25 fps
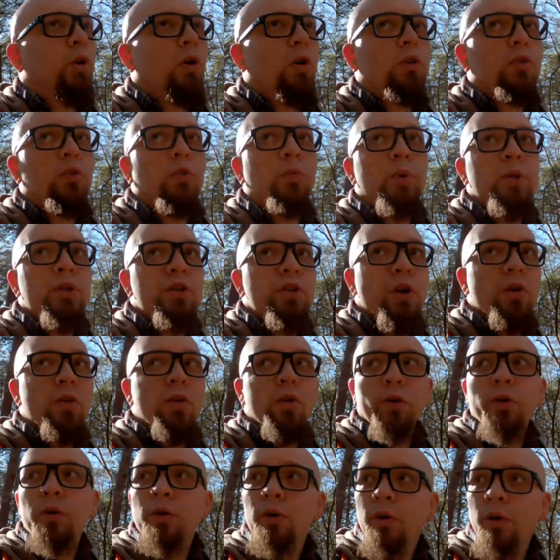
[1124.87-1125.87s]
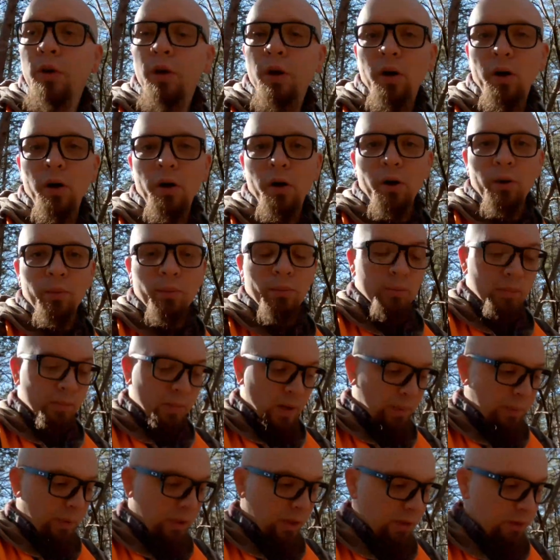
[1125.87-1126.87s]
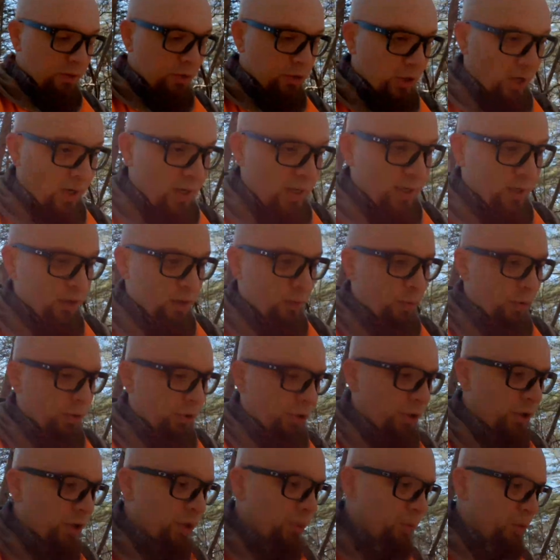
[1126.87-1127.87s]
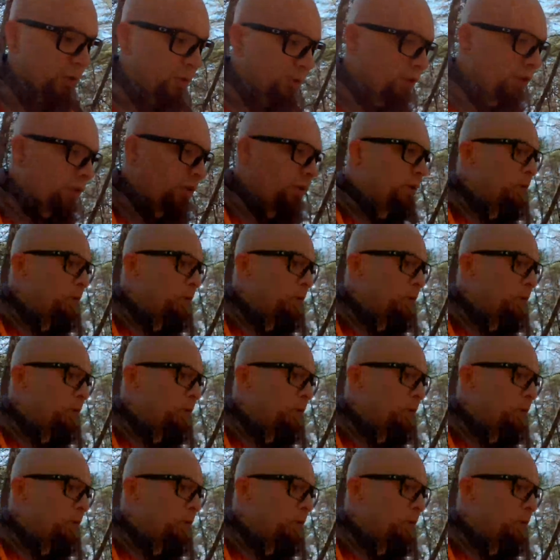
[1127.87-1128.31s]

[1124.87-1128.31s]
yards from each other. I'm gonna try to hit up on a double this